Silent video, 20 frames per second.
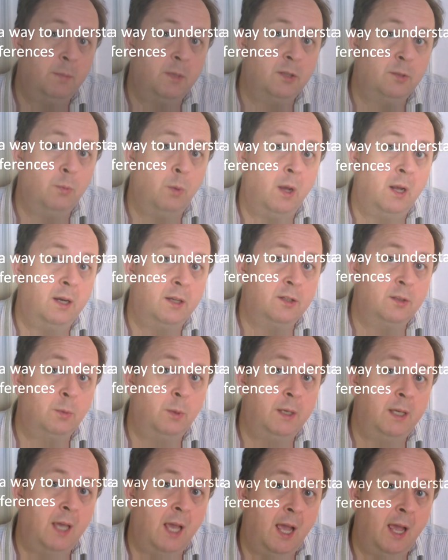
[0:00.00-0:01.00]
them as well as
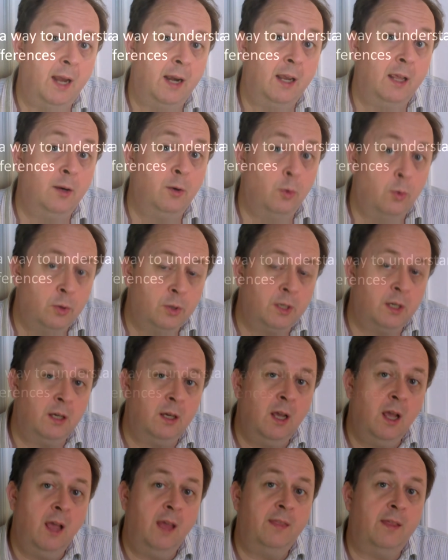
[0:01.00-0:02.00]
we can in
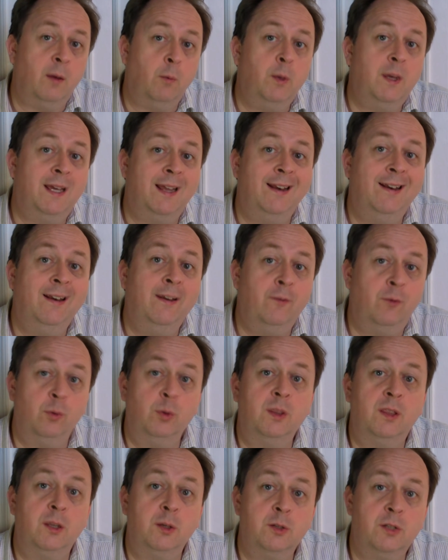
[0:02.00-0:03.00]
order that we can live
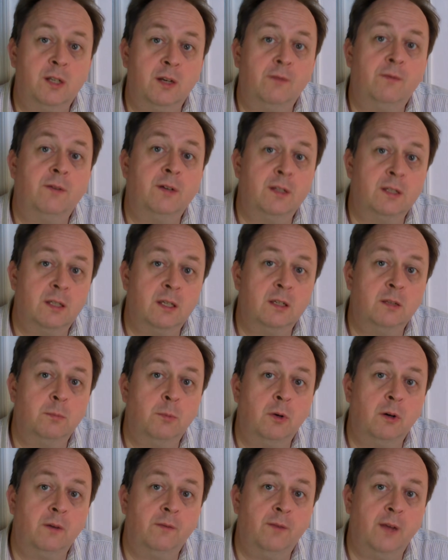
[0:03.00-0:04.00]
with those
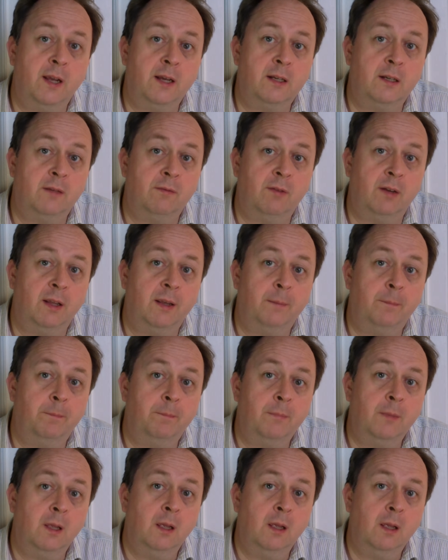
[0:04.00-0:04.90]
differences more effectively.